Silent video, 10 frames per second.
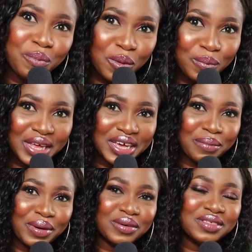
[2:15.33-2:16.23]
public
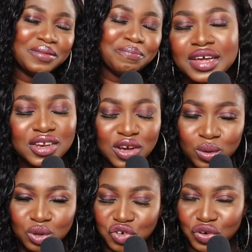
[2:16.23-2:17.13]
about it, the
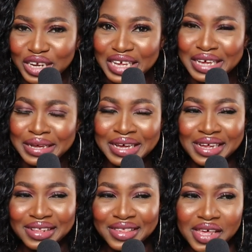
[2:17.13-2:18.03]
whole journey,
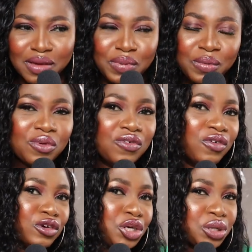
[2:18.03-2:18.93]
taking people
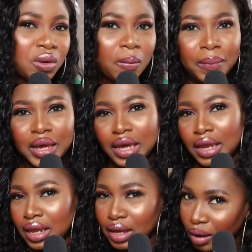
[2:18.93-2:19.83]
for
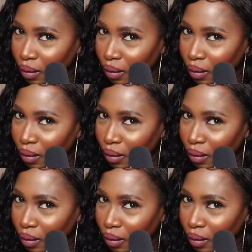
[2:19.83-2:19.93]
shopping, you